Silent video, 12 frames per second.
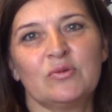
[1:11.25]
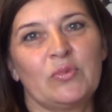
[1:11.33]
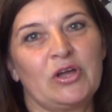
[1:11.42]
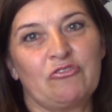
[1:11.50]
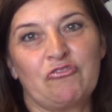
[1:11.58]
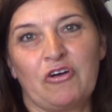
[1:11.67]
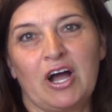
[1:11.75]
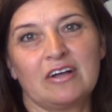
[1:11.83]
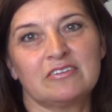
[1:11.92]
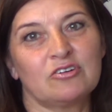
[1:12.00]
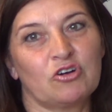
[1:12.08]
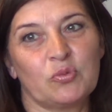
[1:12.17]
My
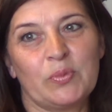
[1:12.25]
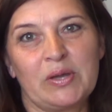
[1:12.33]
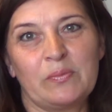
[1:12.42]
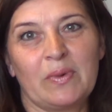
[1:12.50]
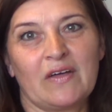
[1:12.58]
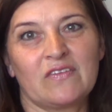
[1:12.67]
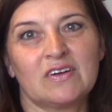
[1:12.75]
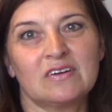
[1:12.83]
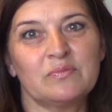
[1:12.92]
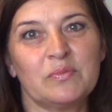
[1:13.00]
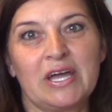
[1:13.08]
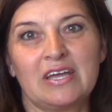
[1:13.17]
father or my
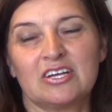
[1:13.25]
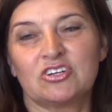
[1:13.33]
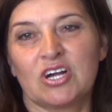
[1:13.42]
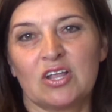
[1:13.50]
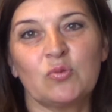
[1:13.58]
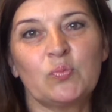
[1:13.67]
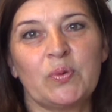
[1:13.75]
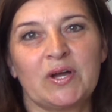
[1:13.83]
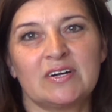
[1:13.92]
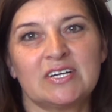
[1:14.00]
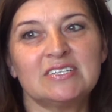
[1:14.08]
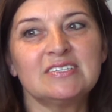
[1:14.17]
mother, my
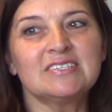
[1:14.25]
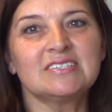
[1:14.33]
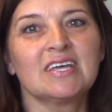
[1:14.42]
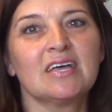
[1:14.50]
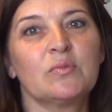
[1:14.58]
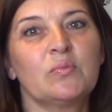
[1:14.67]
grandparents,